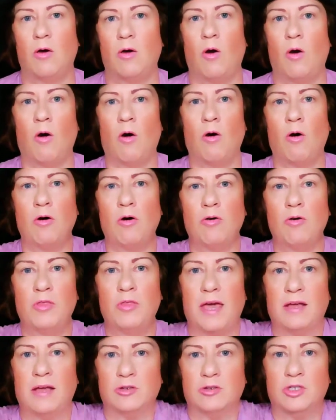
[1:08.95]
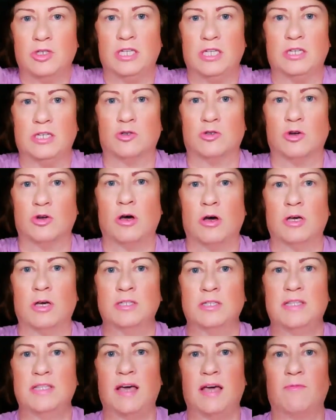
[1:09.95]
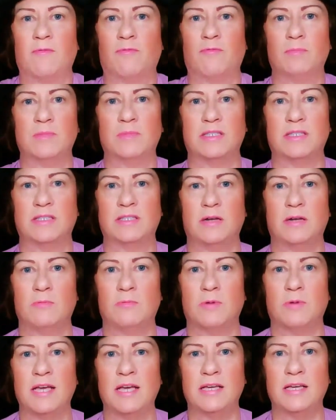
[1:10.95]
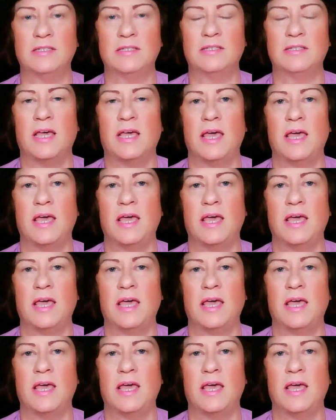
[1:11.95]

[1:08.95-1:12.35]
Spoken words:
all the energy it draws down from the sun rays